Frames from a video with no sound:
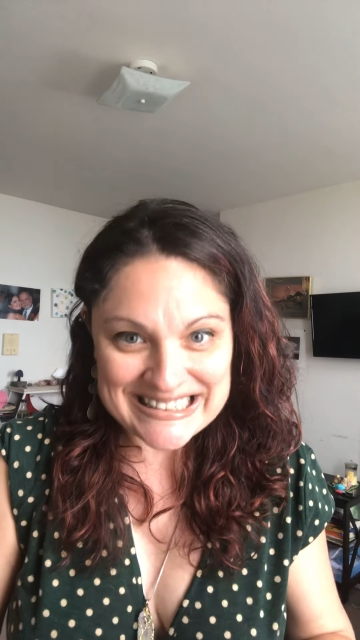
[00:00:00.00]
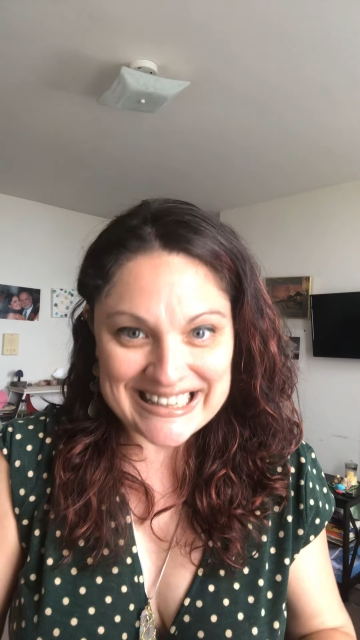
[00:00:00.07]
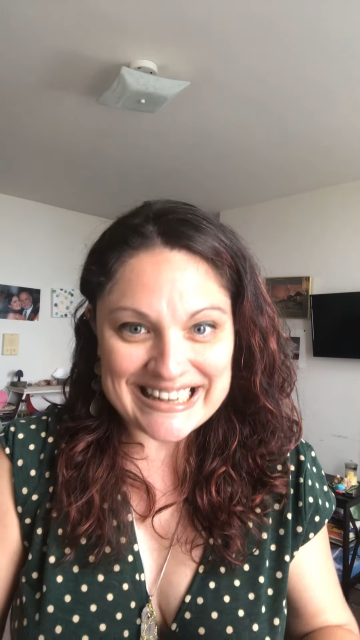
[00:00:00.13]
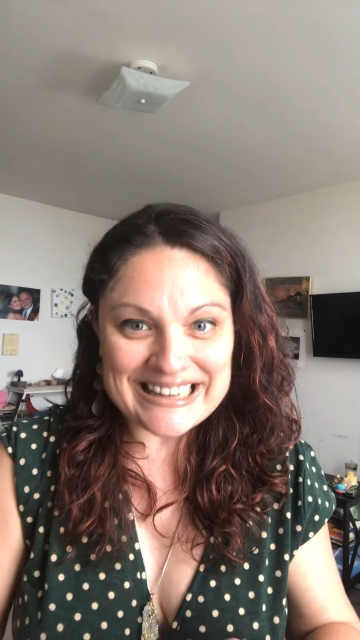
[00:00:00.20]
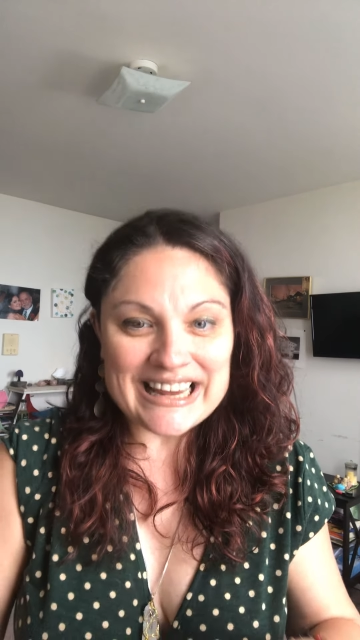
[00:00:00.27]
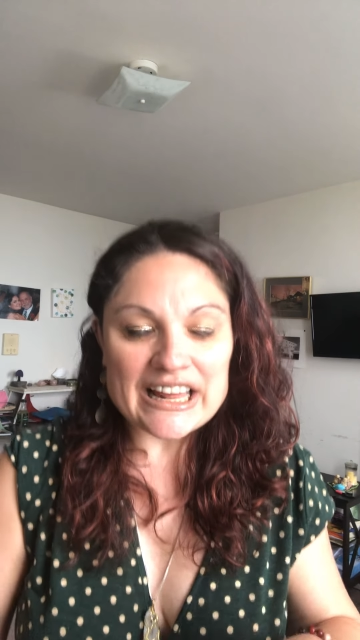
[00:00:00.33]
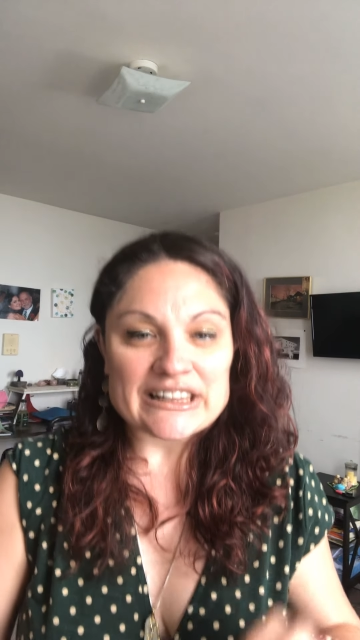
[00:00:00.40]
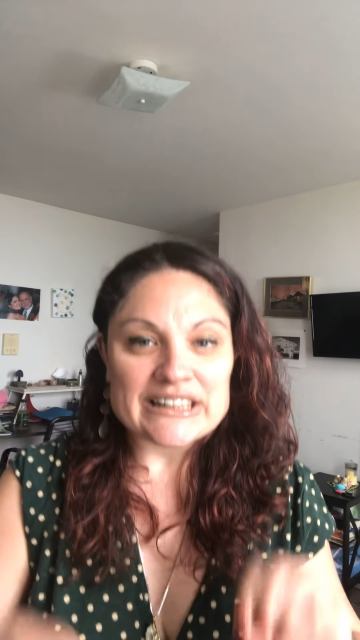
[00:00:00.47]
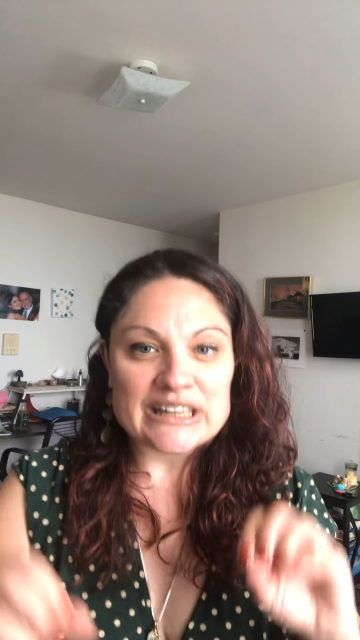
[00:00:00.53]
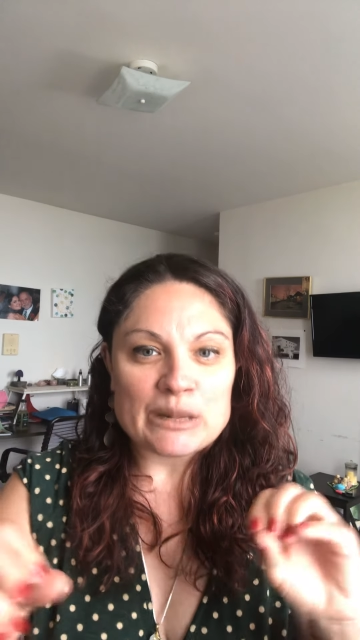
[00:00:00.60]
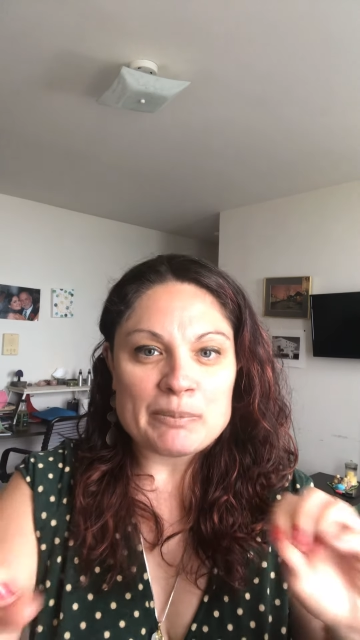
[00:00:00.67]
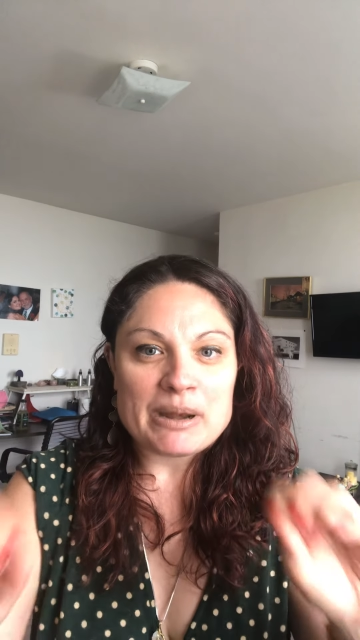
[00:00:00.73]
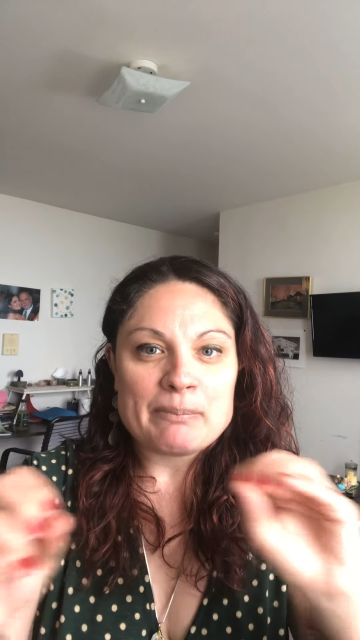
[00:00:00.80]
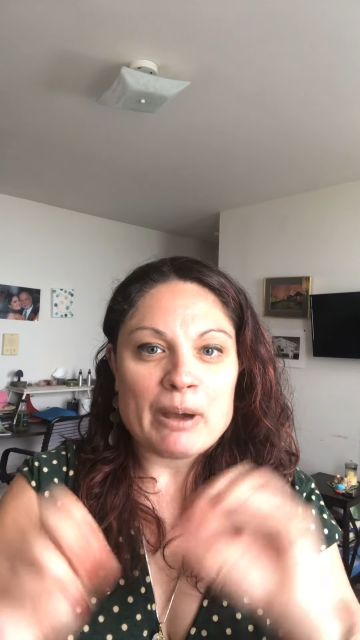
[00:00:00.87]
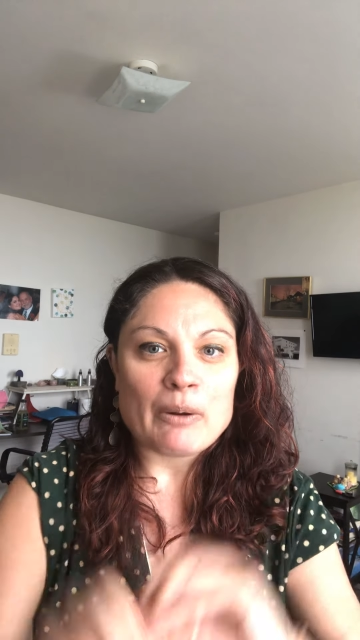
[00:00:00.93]
in a little
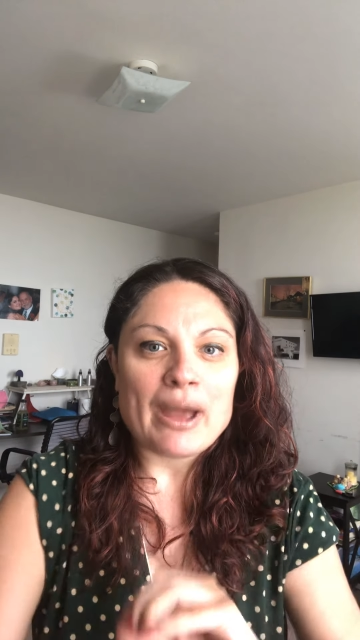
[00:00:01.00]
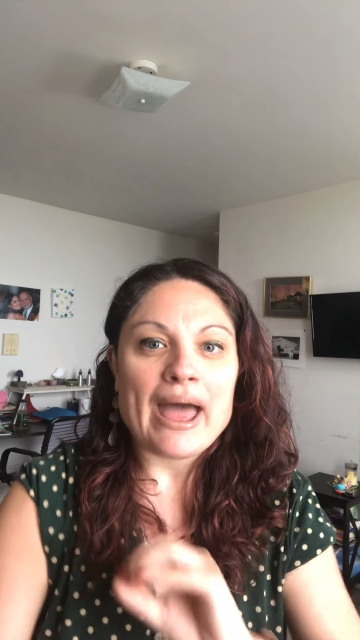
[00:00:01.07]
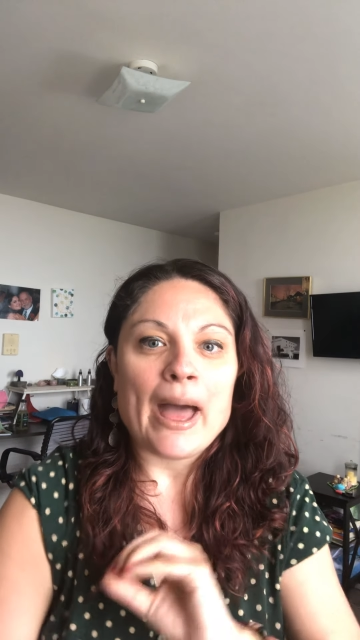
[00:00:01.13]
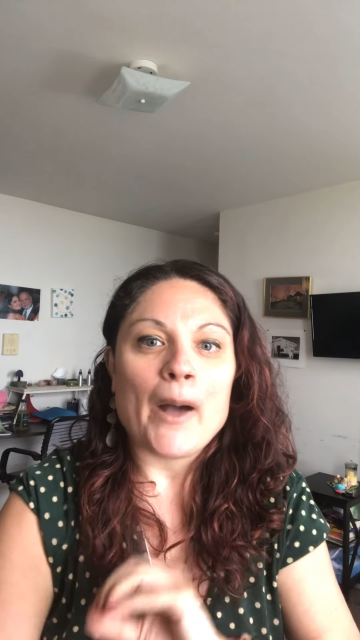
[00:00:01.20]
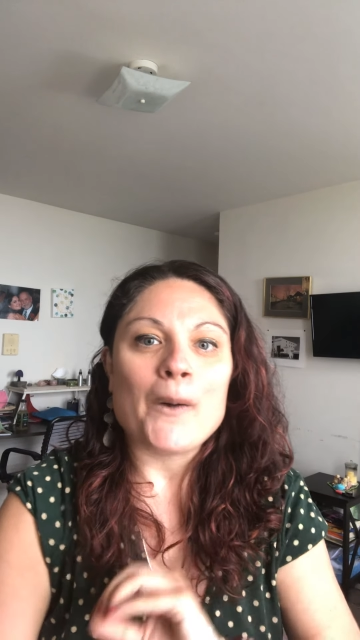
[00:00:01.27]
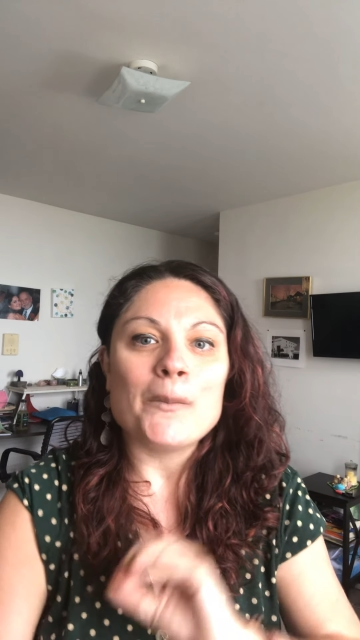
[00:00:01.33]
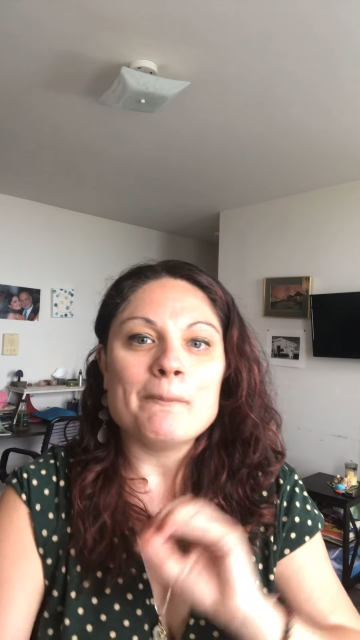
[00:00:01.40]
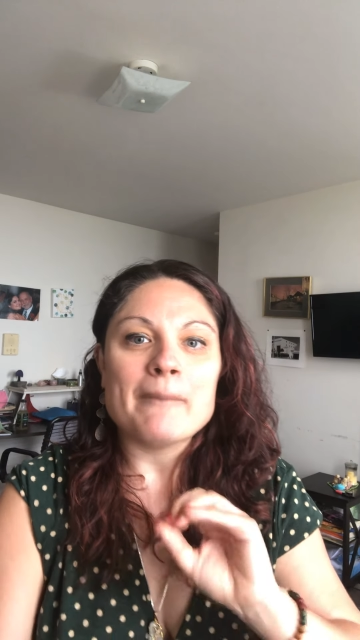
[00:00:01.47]
bit about how